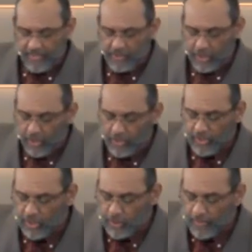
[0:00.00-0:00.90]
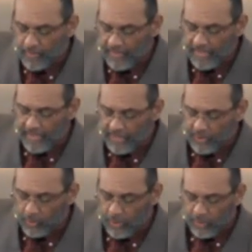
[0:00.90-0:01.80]
that turns a human being
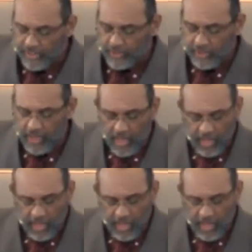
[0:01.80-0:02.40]
into a creature